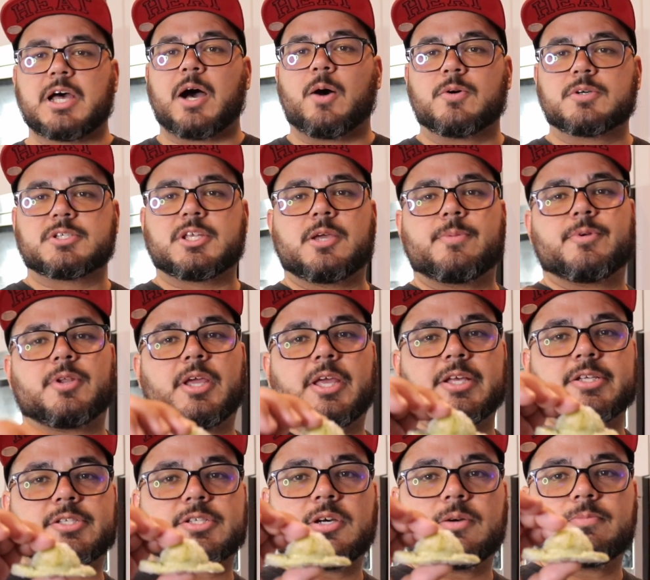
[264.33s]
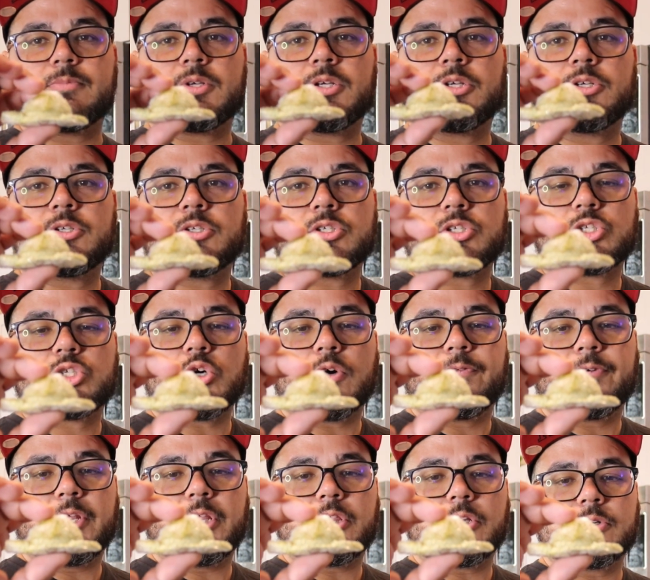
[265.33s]
I was able to get some
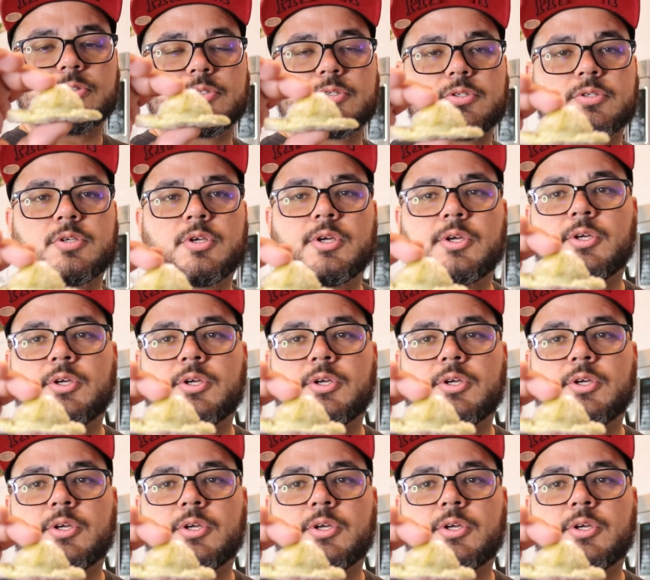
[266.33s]
sofritos.